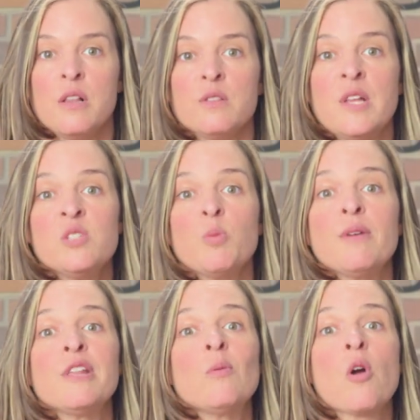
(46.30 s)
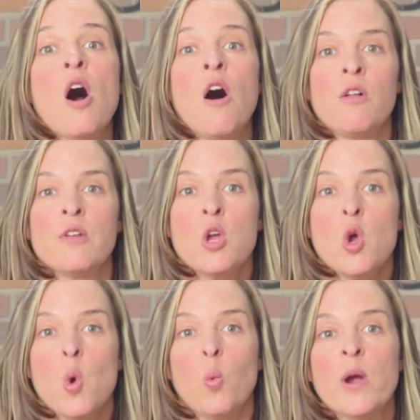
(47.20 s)
Let's briefly recall
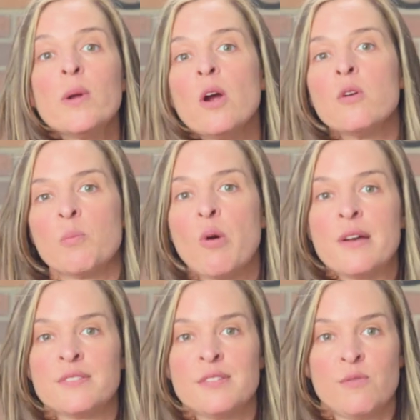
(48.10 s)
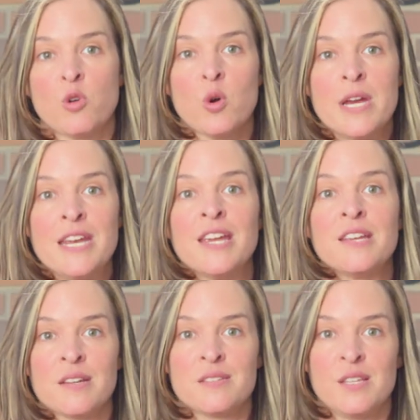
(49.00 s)
where we are in the process of creating
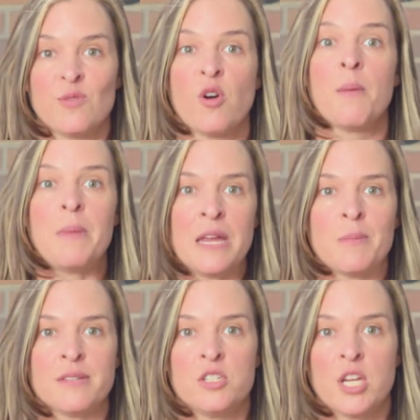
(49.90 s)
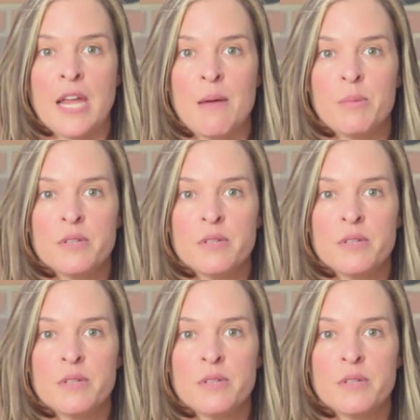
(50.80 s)
indexes for our bank messaging app.